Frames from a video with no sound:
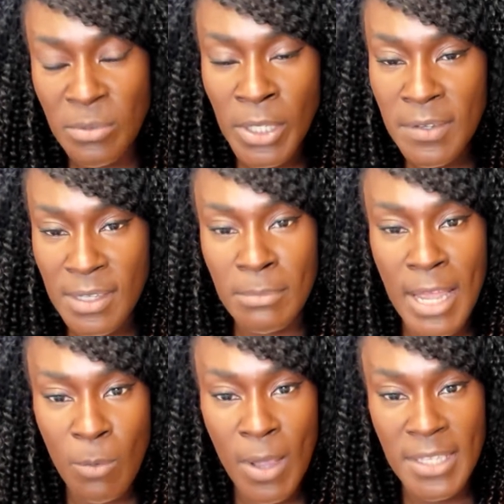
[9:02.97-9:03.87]
So I know some
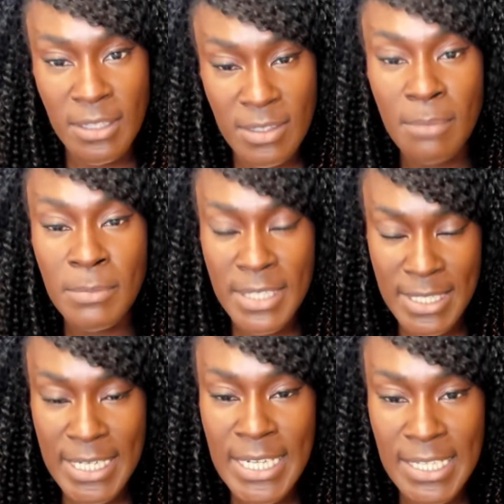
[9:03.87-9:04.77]
networks, some
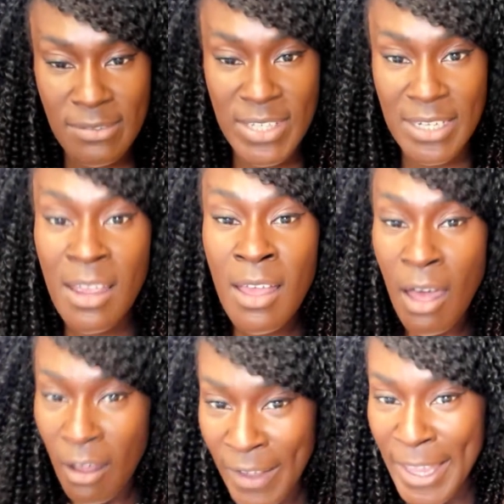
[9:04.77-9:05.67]
CDs have said,
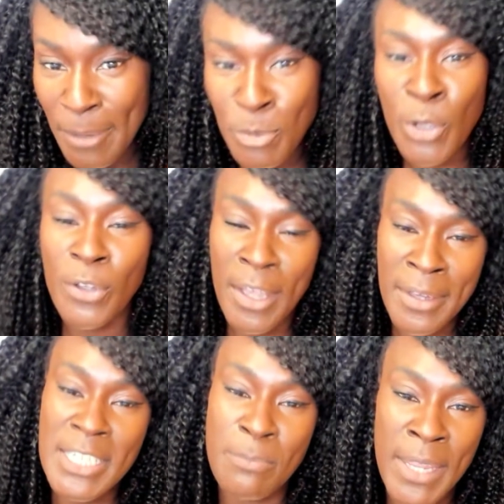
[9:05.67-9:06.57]
I am
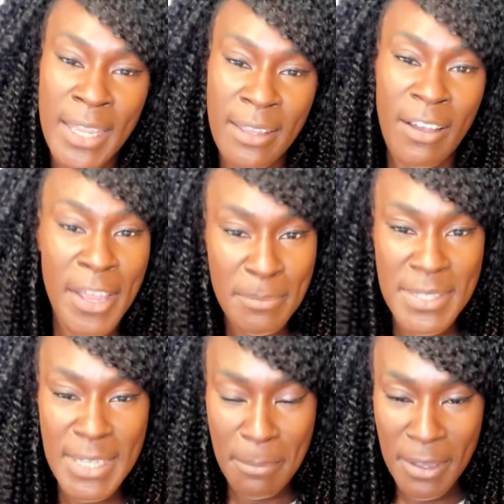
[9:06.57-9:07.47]

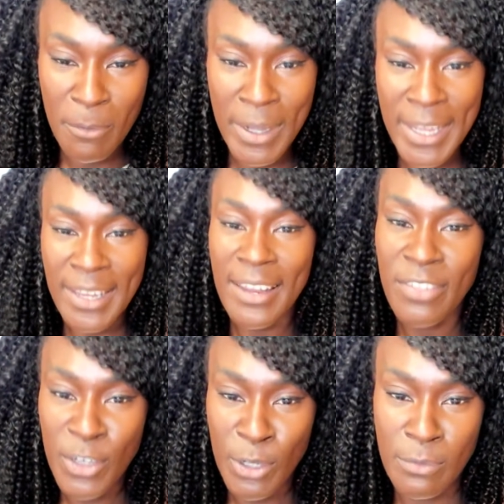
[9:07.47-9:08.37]
stepping away in
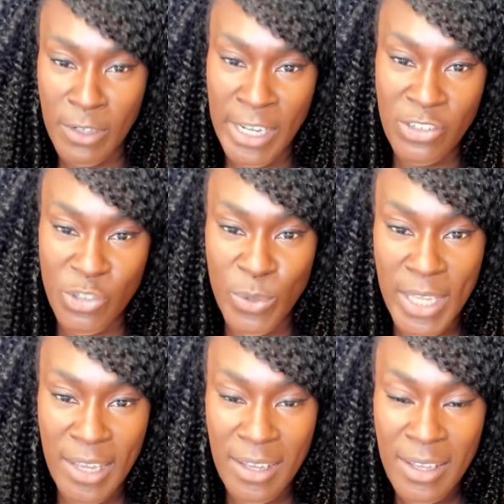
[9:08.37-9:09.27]
the new financial
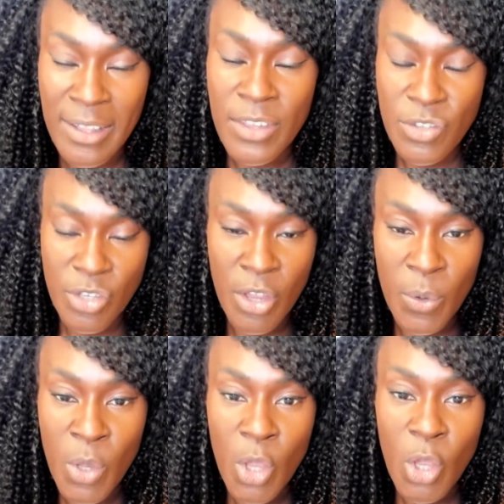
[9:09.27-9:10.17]
year.
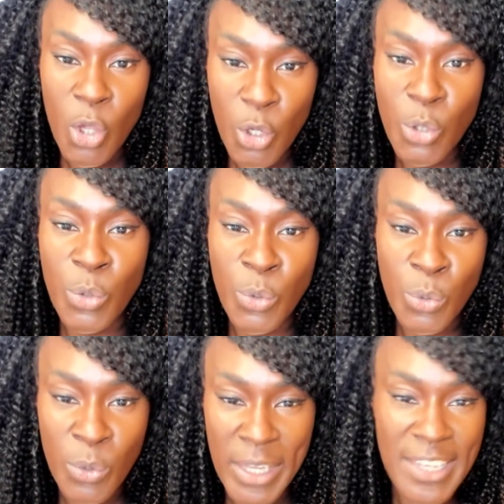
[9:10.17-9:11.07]
So
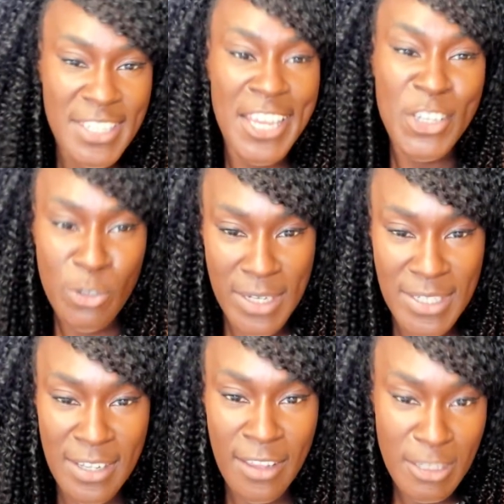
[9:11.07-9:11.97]
who is
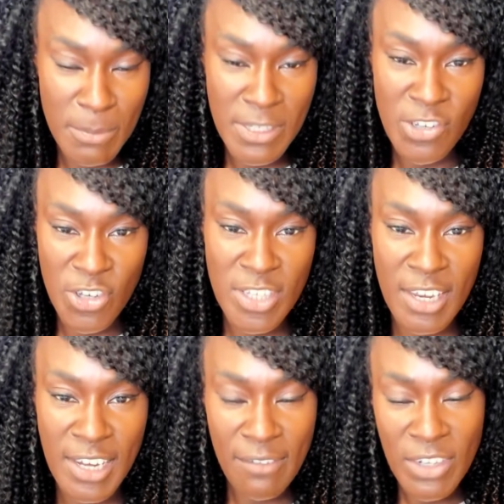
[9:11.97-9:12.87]
interested in this position? So
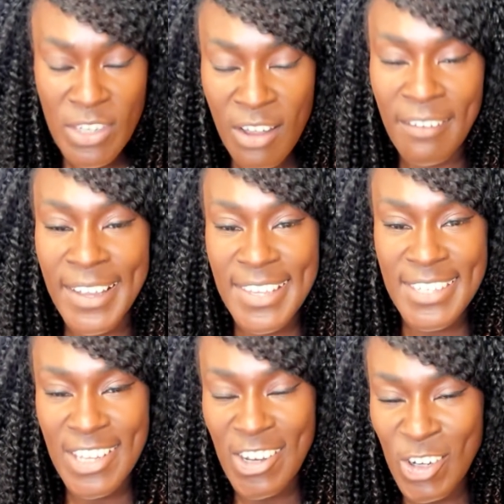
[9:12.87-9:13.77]
you can have a
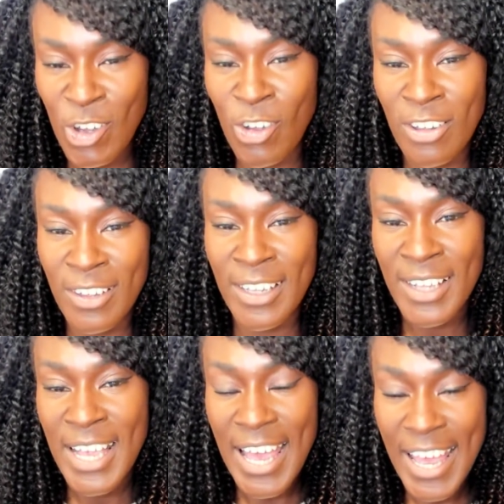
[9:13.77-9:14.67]
nice long
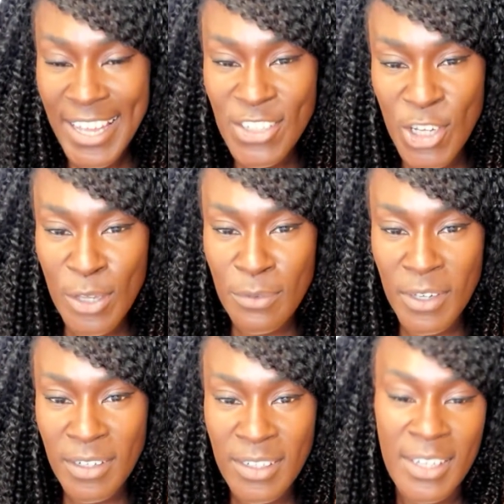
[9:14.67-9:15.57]

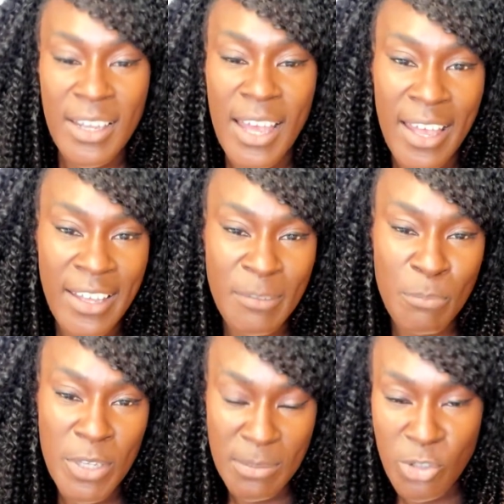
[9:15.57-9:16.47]
handover and
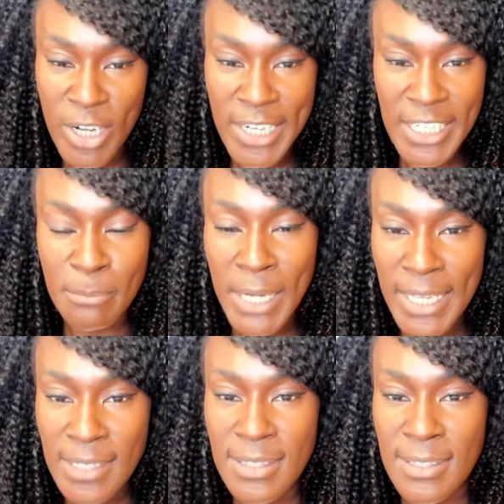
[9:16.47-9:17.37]
put some training in
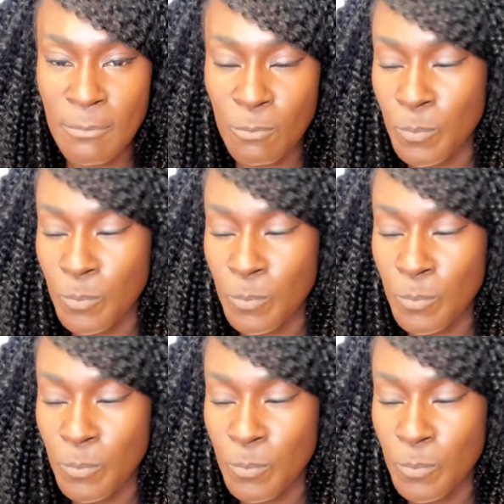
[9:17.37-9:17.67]
place.